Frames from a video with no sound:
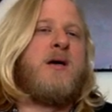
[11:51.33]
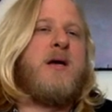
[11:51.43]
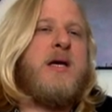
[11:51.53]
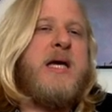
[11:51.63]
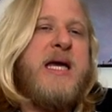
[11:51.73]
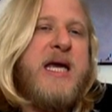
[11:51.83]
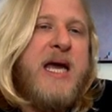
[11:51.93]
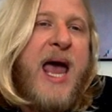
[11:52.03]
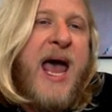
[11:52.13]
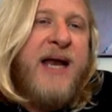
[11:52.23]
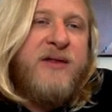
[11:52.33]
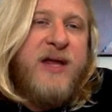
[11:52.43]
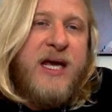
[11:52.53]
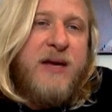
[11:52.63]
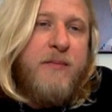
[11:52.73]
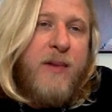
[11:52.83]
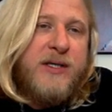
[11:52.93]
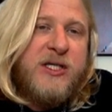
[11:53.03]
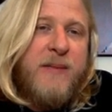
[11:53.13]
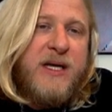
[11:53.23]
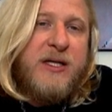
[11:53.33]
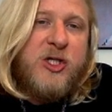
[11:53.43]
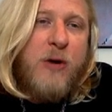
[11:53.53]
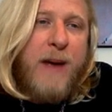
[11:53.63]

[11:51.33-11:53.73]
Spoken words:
He added that he must commend Stone